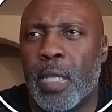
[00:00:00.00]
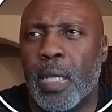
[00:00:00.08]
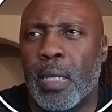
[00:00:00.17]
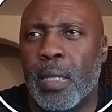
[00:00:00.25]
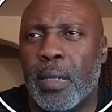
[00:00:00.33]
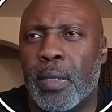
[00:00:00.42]

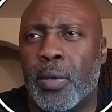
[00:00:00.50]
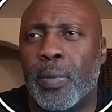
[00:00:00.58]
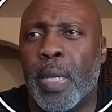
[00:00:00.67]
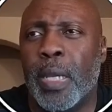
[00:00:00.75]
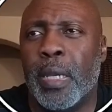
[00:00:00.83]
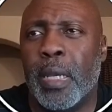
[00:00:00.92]

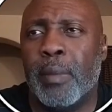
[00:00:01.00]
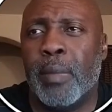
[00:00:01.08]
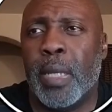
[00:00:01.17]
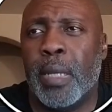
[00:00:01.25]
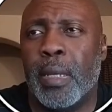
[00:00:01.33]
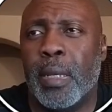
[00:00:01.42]
domain name
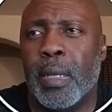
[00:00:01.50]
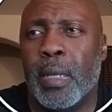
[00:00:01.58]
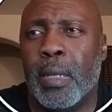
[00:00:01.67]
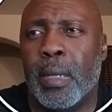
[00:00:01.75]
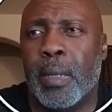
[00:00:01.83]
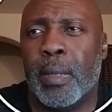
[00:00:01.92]
and
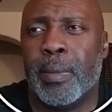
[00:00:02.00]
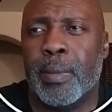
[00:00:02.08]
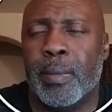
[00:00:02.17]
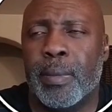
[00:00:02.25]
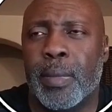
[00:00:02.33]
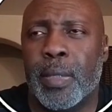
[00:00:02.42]

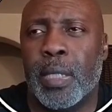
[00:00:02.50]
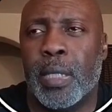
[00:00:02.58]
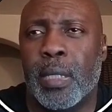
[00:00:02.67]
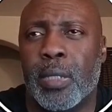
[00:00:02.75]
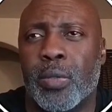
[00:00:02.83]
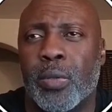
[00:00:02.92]

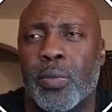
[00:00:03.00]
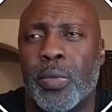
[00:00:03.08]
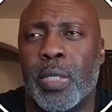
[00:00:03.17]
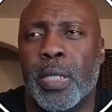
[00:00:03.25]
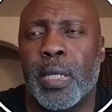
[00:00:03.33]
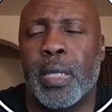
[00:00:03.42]
DNS
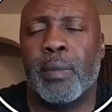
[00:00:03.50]
computer name.